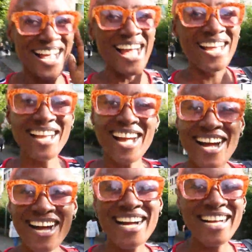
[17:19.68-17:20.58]
hi
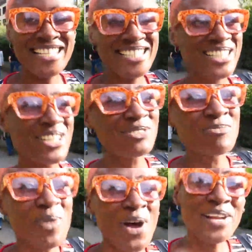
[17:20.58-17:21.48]
guys, good
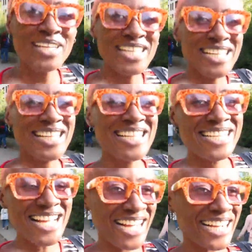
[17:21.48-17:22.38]

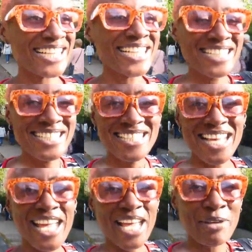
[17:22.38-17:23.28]
morning. It's
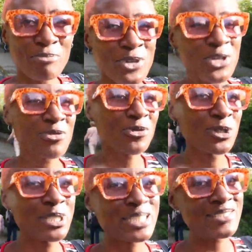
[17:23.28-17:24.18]
a
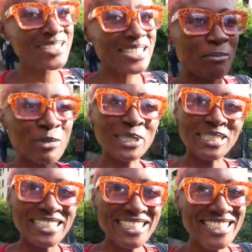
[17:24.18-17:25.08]
beautiful Tuesday
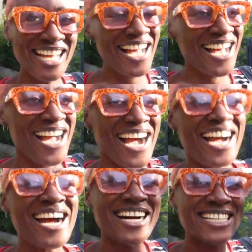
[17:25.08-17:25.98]
morning
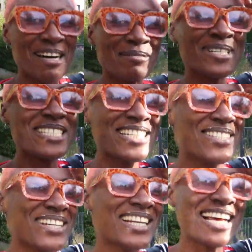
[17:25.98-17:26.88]
and I'm just
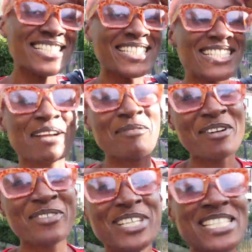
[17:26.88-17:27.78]
heading to class. This is like
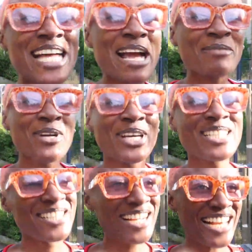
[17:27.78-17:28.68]
my first time
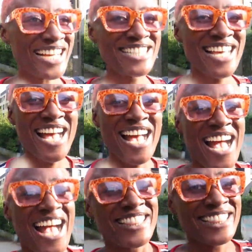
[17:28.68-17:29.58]
going to class
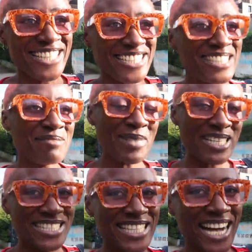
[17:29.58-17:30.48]
this
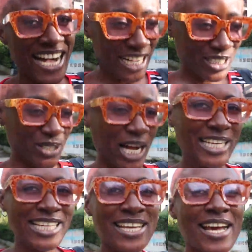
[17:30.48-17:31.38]
semester
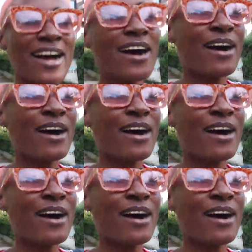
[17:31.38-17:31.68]
actually.